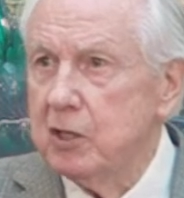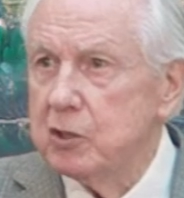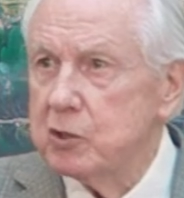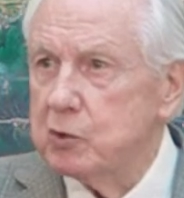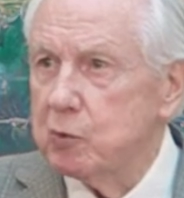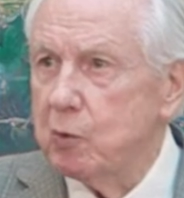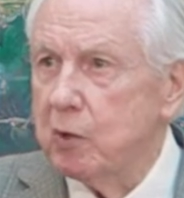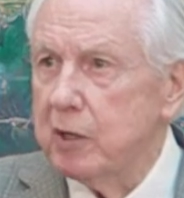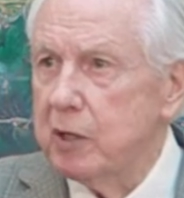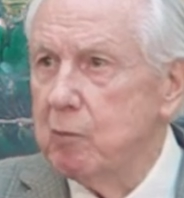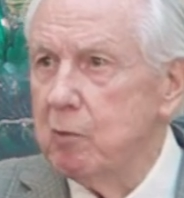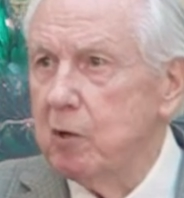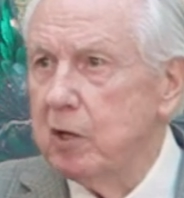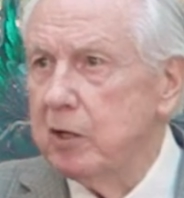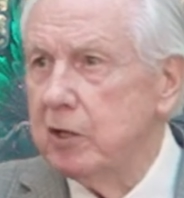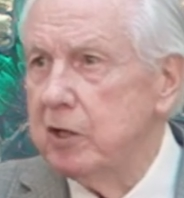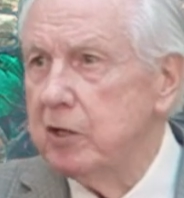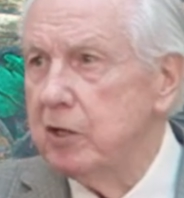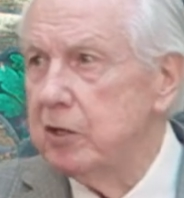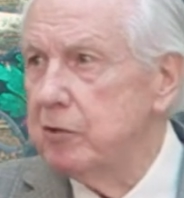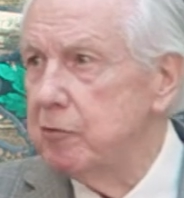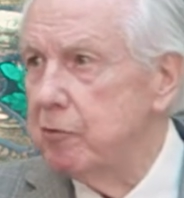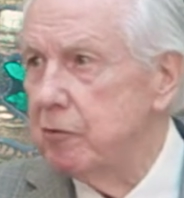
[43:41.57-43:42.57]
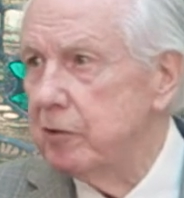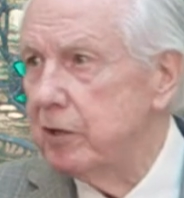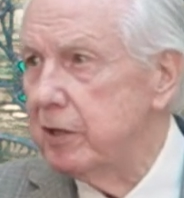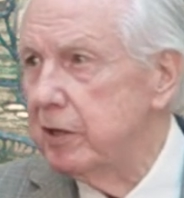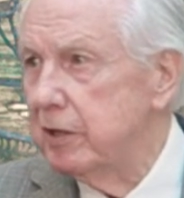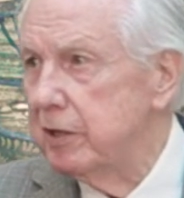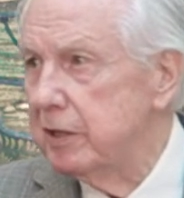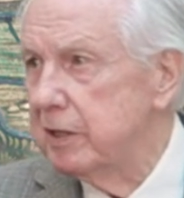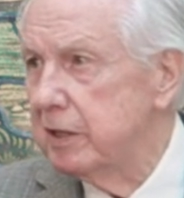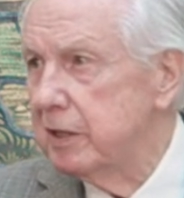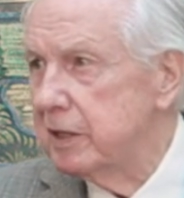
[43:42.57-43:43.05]

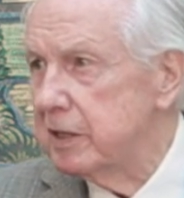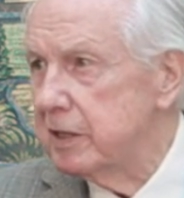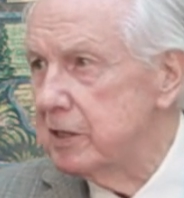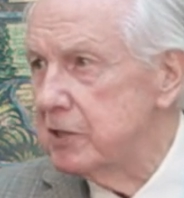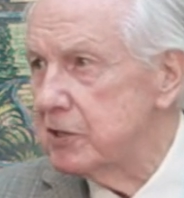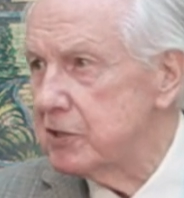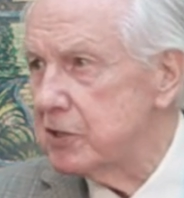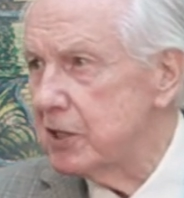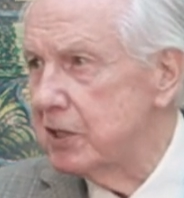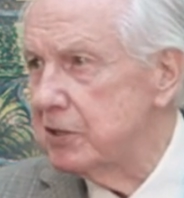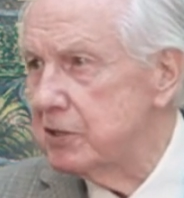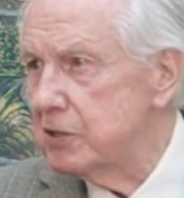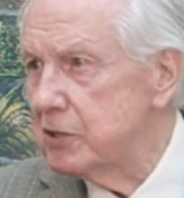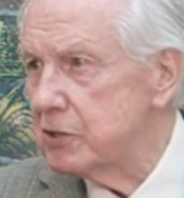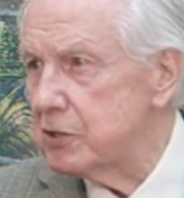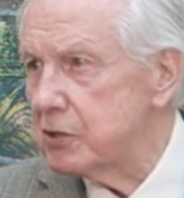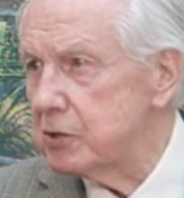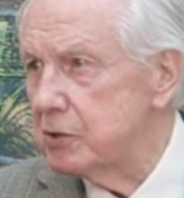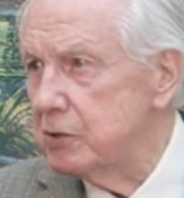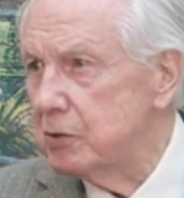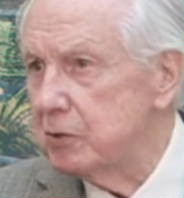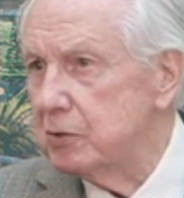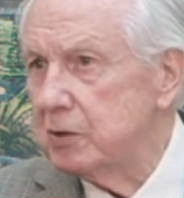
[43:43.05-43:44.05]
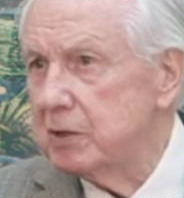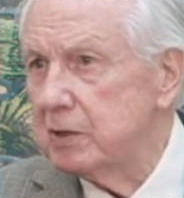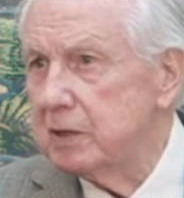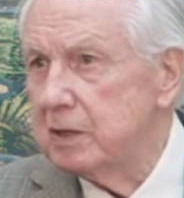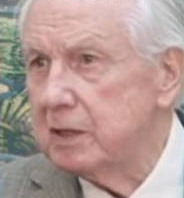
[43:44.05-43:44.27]
2100 in Sunday school.